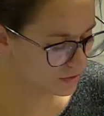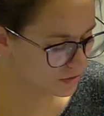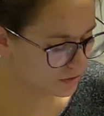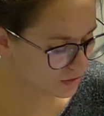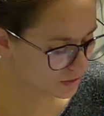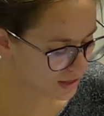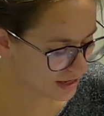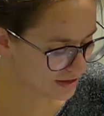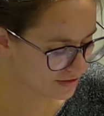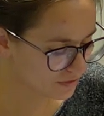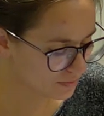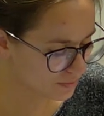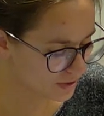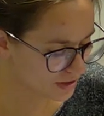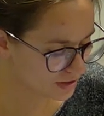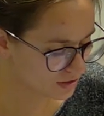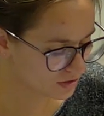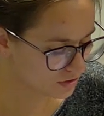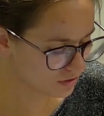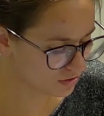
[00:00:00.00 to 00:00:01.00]
so last
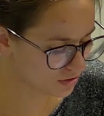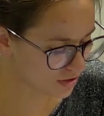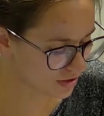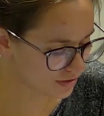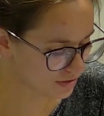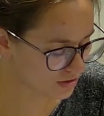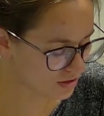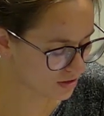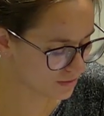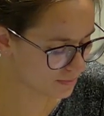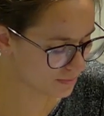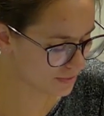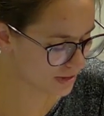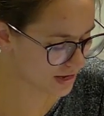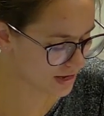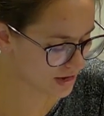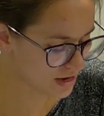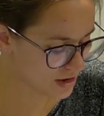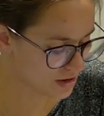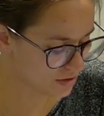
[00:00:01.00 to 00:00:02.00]
month you talked
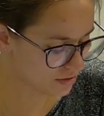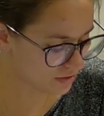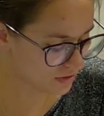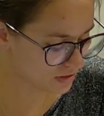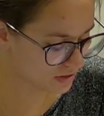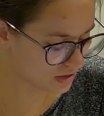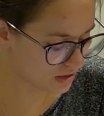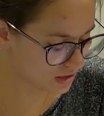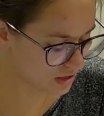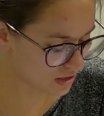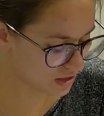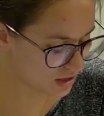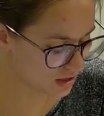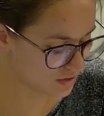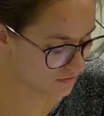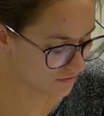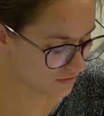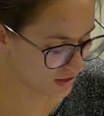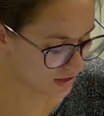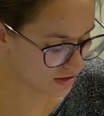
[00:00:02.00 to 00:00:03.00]
about the
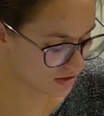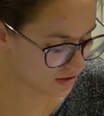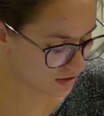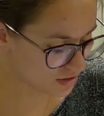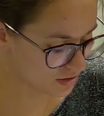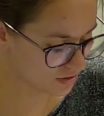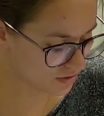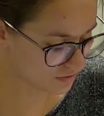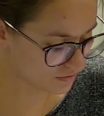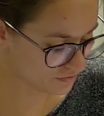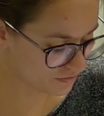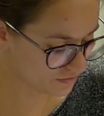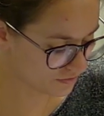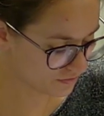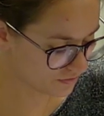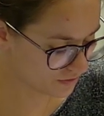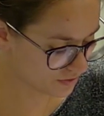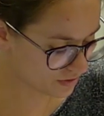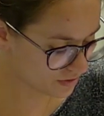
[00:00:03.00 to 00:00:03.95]
invasive